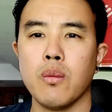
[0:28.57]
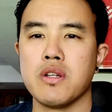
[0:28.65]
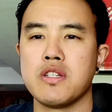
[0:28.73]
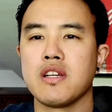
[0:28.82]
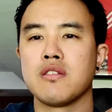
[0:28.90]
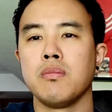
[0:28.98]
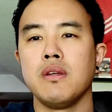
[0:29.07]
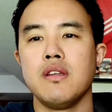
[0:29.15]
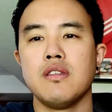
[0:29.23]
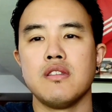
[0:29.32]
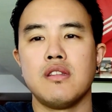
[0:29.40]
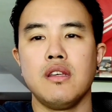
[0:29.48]
which just
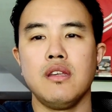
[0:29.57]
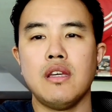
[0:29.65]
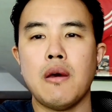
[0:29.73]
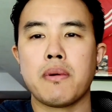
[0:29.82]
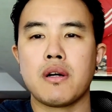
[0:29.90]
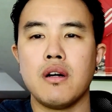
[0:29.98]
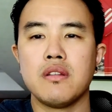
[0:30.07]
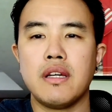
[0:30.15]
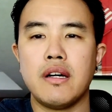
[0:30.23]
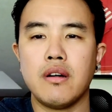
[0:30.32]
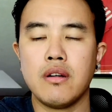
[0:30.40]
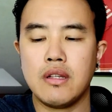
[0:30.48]
means the
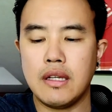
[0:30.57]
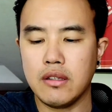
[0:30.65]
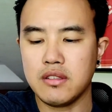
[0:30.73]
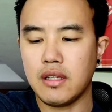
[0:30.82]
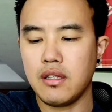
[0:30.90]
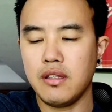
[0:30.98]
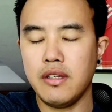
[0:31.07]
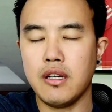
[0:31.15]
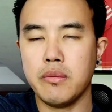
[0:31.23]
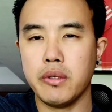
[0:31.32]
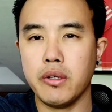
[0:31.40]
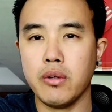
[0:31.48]
epicondyle outside the
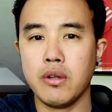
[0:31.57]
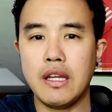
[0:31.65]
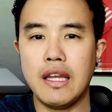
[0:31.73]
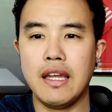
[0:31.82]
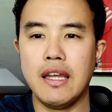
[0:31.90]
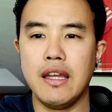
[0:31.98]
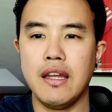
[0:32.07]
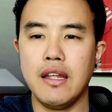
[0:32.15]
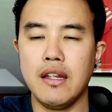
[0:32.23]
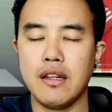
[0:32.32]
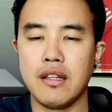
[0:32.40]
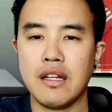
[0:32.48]
elbow
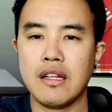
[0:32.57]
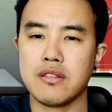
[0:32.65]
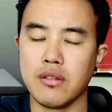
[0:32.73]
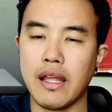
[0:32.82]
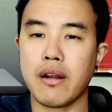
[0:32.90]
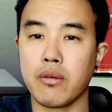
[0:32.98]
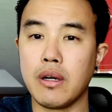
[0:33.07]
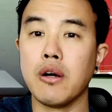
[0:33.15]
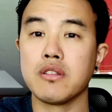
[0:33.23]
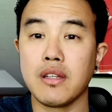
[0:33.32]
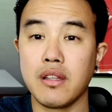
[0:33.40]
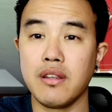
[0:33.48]
and so lateral
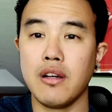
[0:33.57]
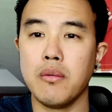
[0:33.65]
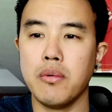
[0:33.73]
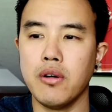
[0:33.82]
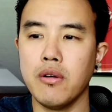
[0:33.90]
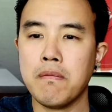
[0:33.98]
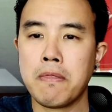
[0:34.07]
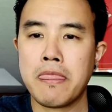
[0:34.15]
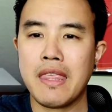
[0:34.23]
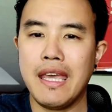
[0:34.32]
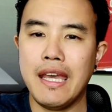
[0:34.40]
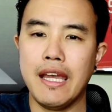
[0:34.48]
outside the elbow,
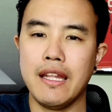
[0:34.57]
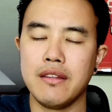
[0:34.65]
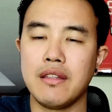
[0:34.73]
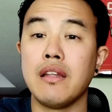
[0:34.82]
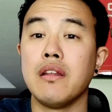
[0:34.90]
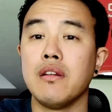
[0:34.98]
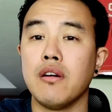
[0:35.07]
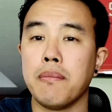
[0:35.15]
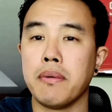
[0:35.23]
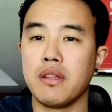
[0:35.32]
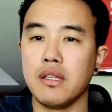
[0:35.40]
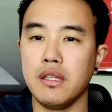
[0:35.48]
and
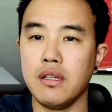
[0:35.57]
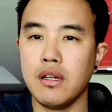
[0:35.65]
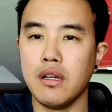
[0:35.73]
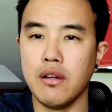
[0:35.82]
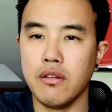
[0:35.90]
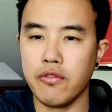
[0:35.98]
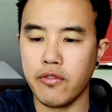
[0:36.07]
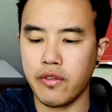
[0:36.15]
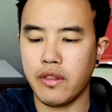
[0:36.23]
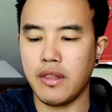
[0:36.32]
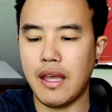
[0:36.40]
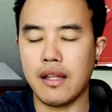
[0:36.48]
tendinopathy
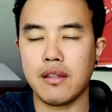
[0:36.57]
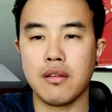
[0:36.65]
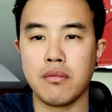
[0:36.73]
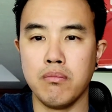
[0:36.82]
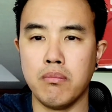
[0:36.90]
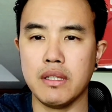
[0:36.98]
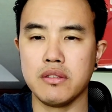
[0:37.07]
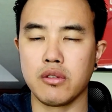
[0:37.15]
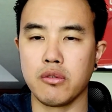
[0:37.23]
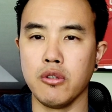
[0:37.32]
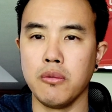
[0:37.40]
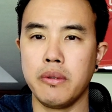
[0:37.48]
of that muscle
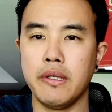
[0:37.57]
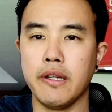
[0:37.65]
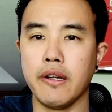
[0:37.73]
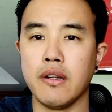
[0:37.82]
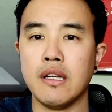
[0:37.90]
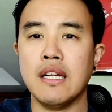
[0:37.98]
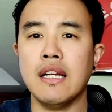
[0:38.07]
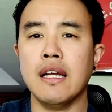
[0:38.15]
group here.